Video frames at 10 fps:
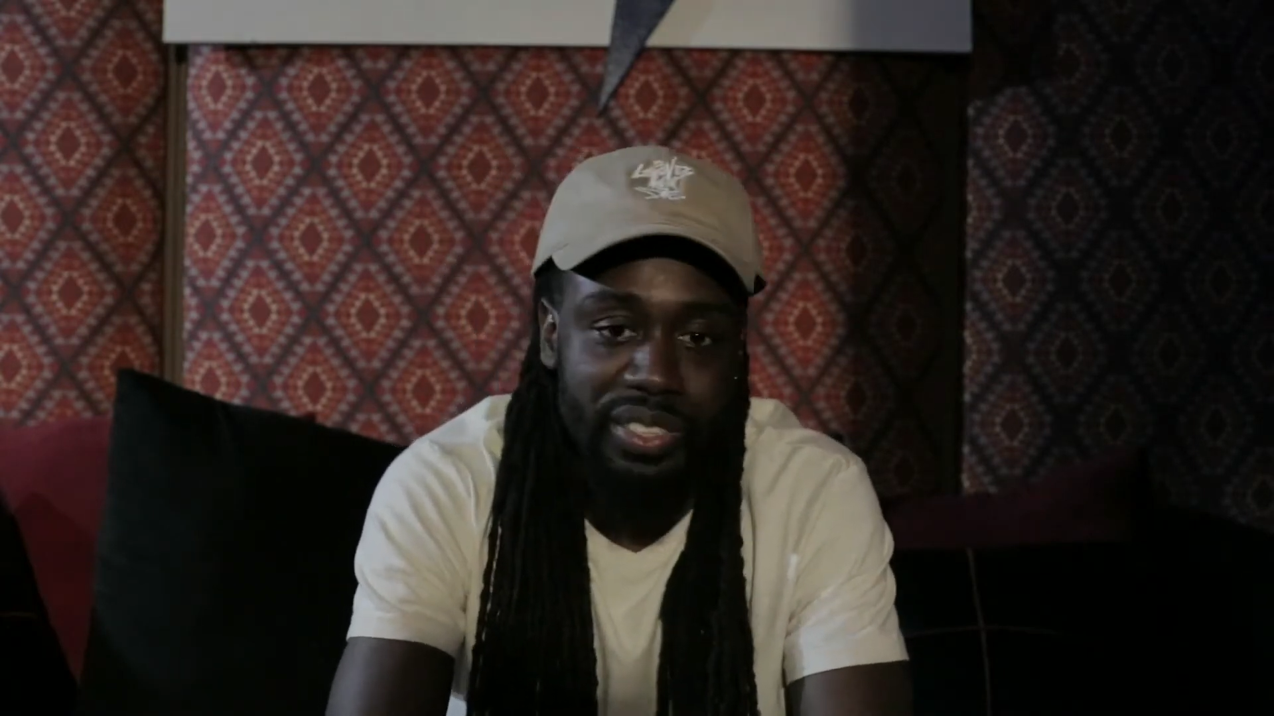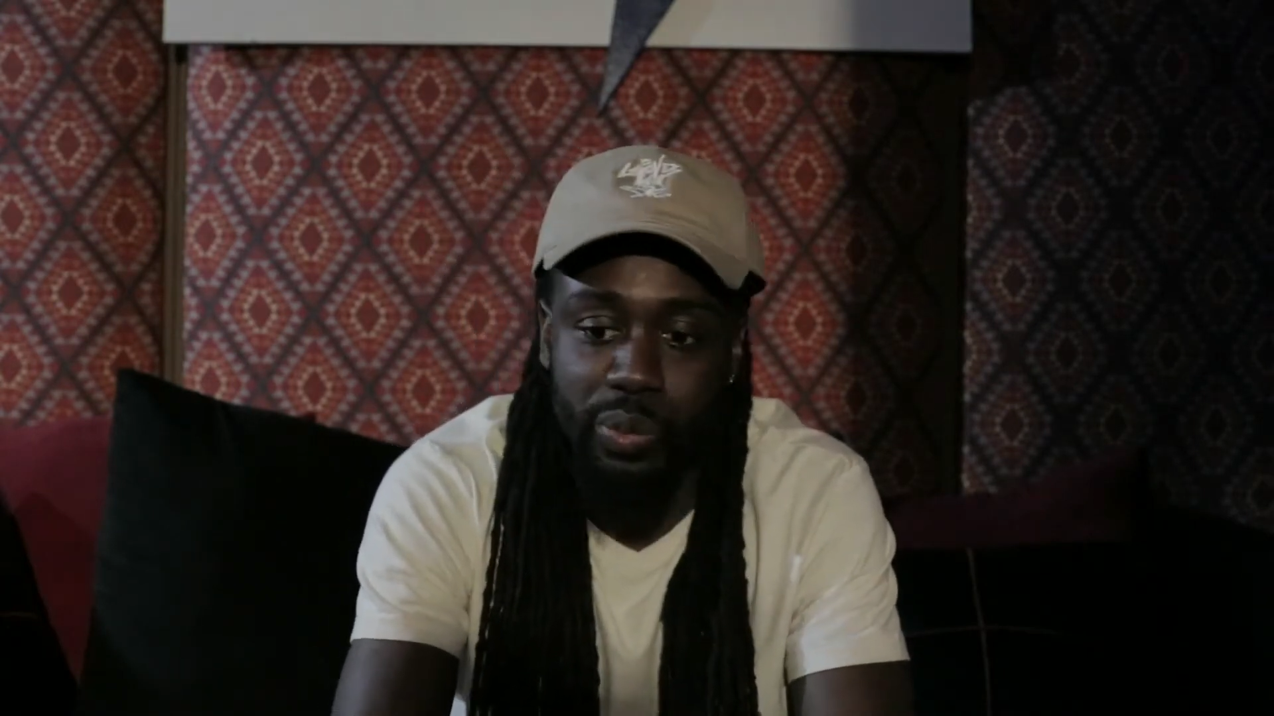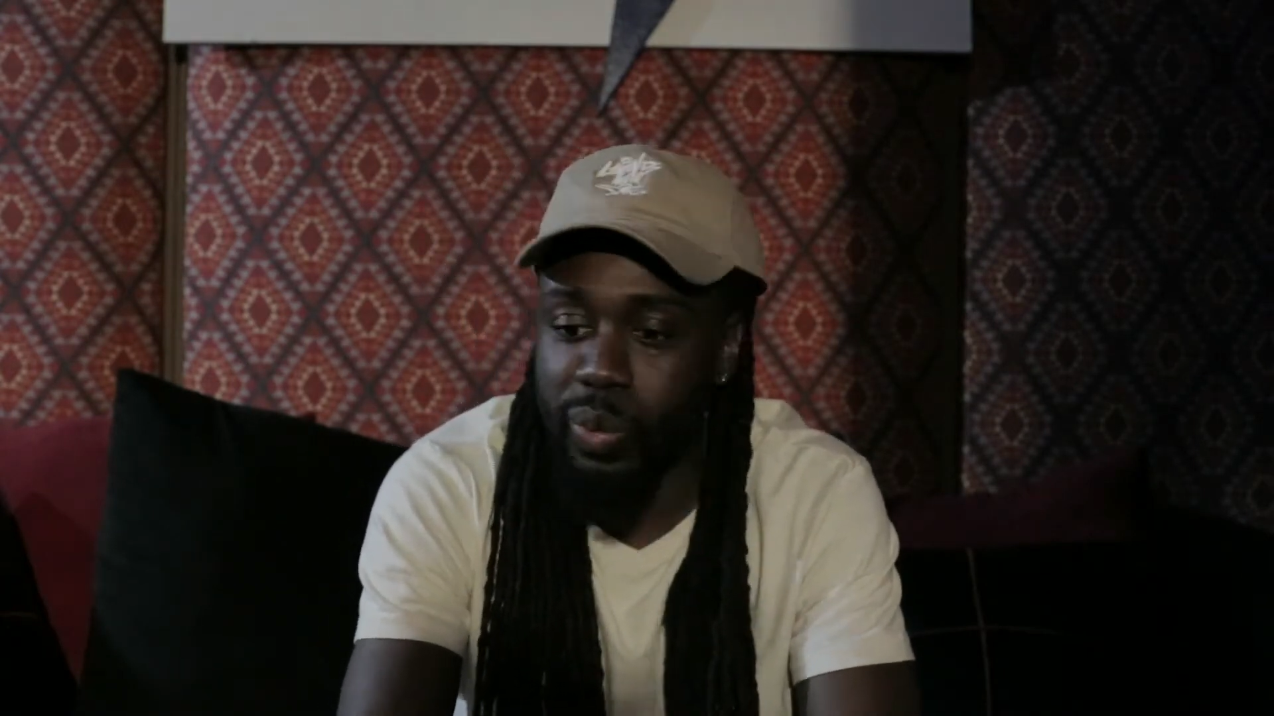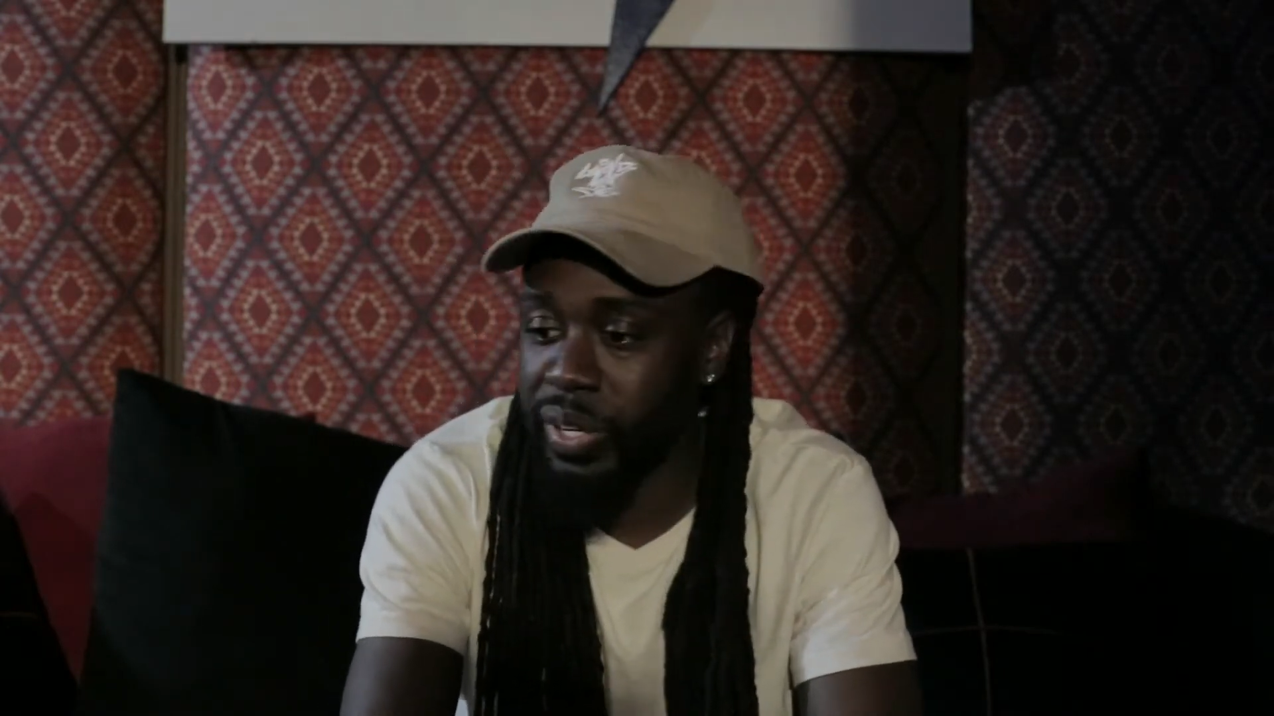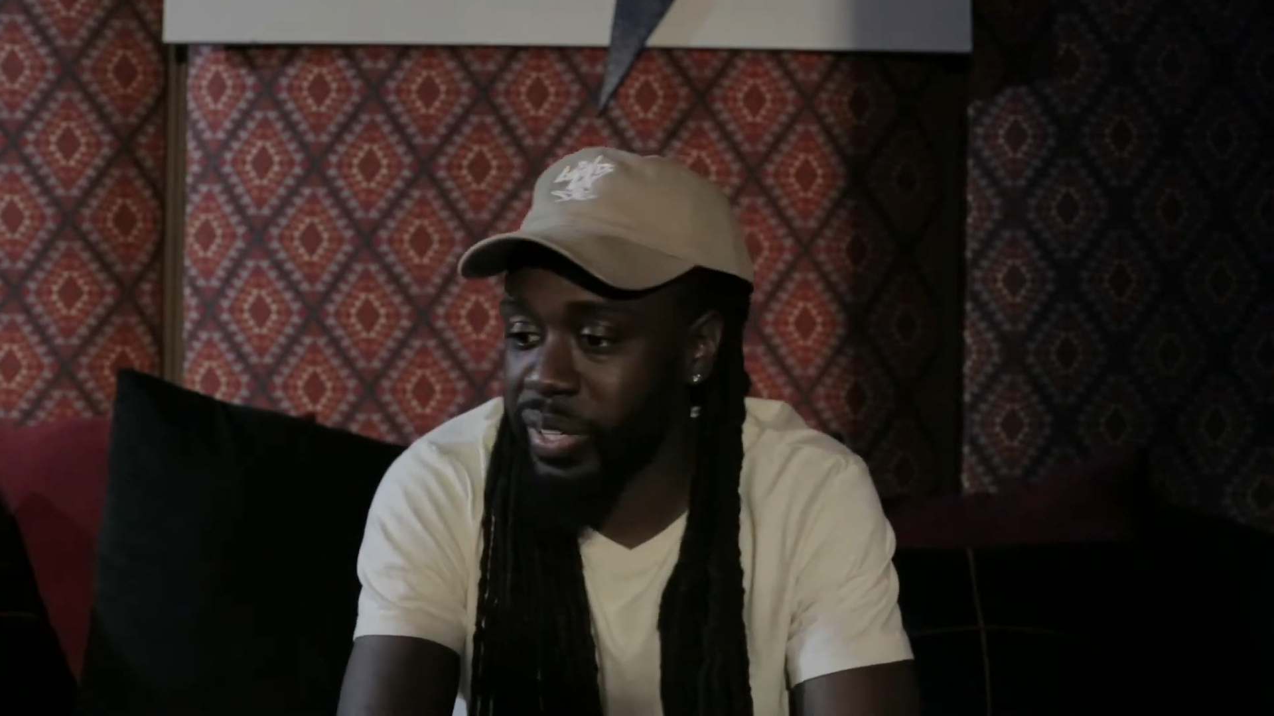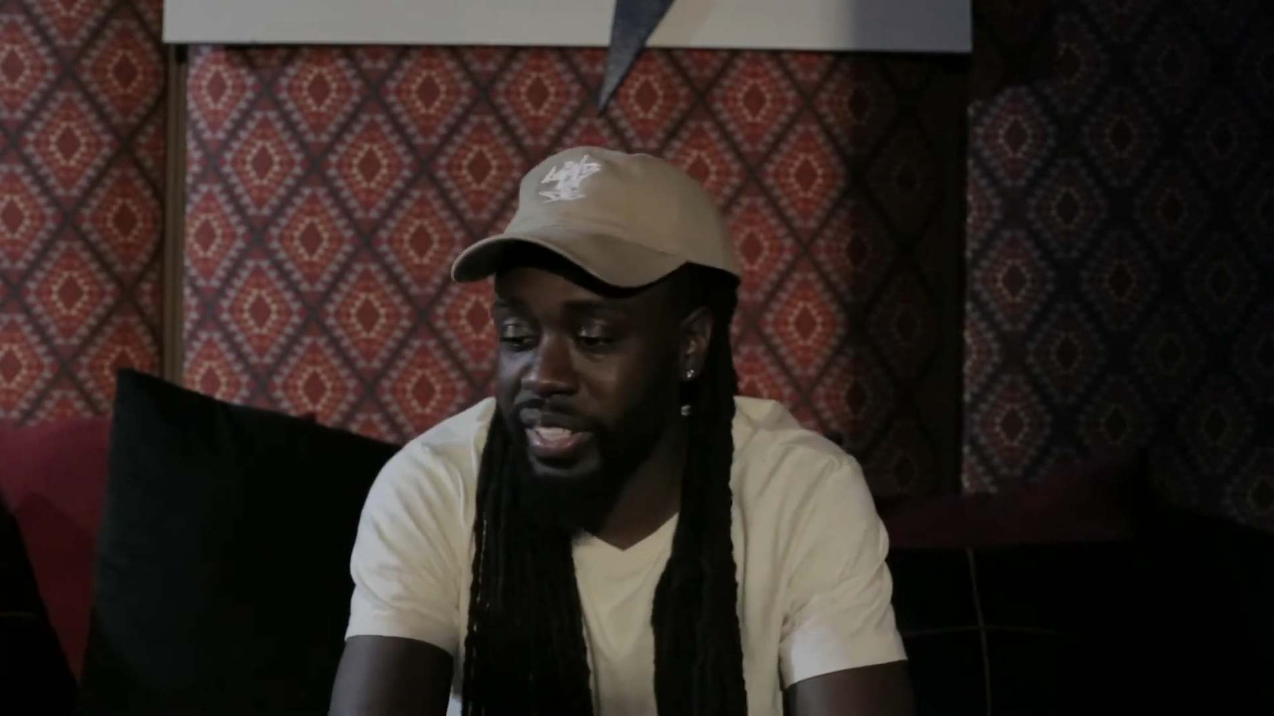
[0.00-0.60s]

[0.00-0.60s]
Twitter,